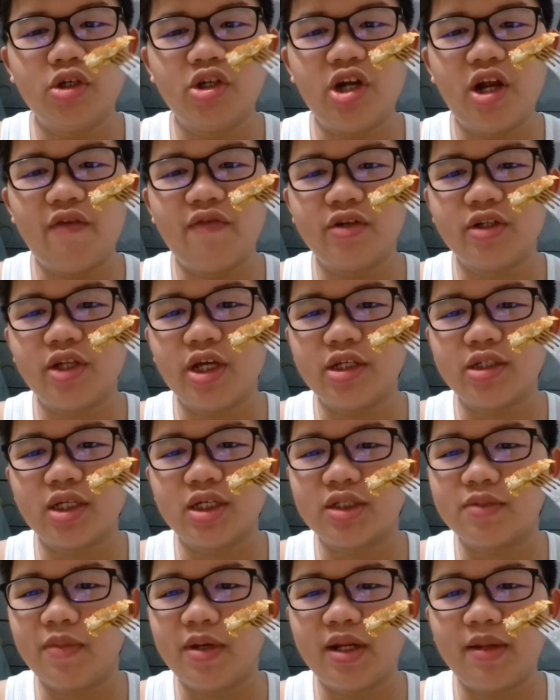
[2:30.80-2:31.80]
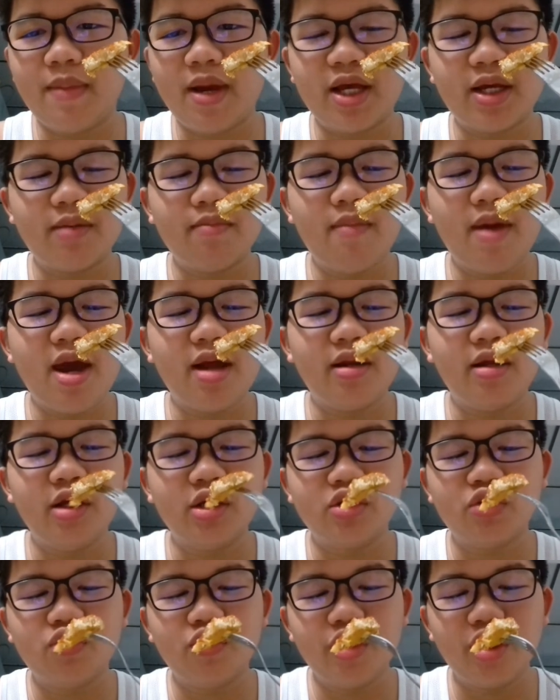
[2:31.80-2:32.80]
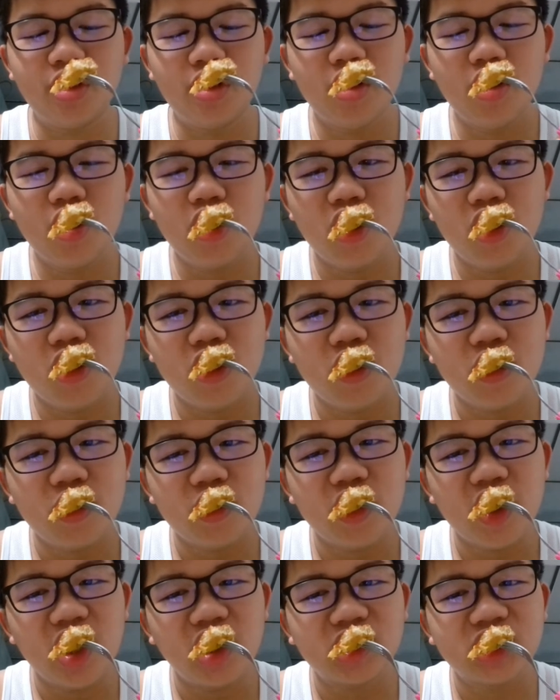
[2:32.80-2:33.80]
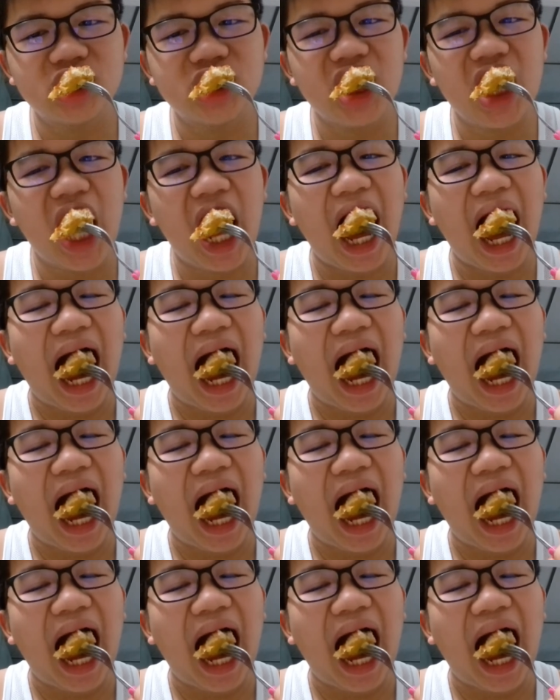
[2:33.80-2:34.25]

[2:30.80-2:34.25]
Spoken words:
Don't ever taste this made in man history. Yes.